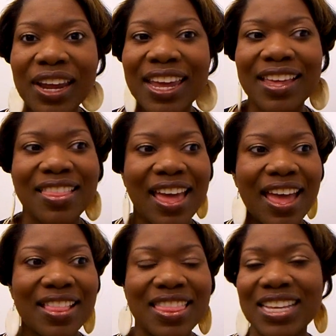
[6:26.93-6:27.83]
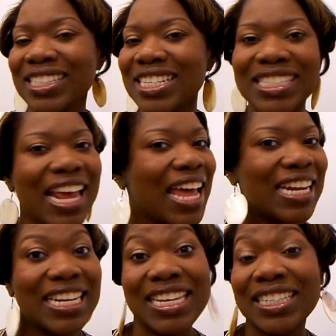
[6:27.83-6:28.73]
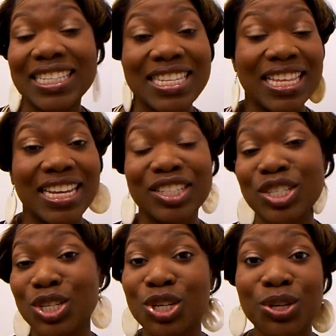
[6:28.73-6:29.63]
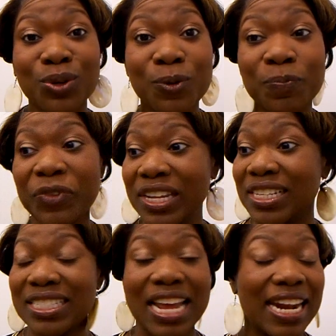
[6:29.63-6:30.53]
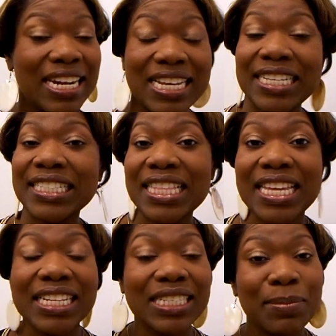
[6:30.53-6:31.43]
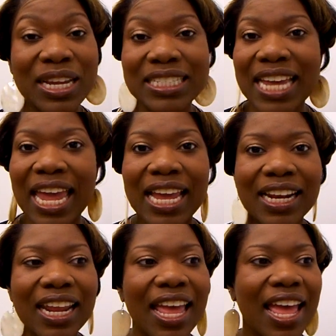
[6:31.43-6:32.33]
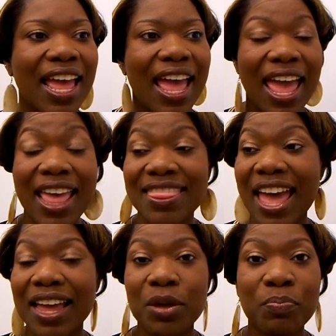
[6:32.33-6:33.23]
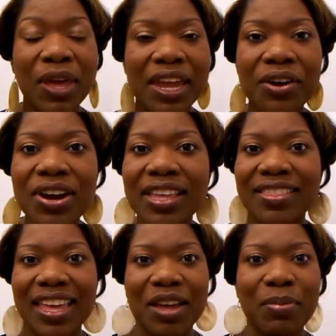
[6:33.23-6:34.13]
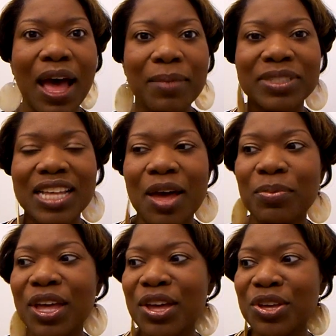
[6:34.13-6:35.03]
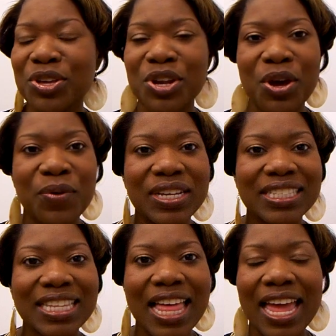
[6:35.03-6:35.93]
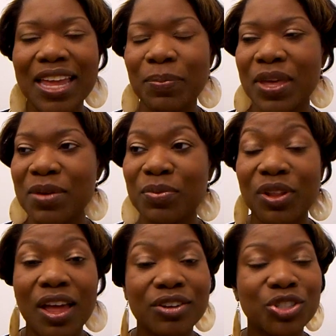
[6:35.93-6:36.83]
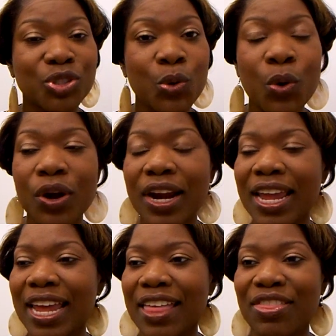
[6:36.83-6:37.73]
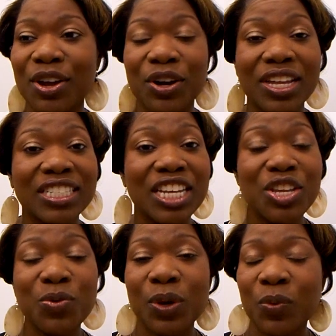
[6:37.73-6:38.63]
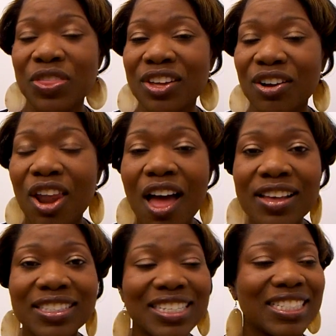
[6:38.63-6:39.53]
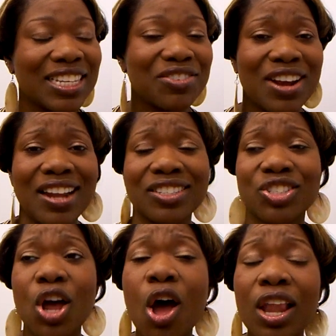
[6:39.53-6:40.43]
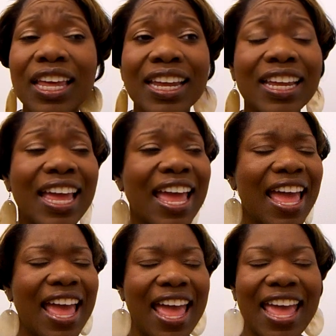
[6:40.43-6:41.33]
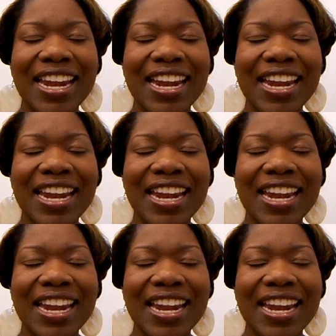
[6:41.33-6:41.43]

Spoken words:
agree that this is not an easy thing to do. It is not an easy thing to maintain. And that comparing thing pops up. It's like people are soaring and they're continuing with their losses. They're not stalling.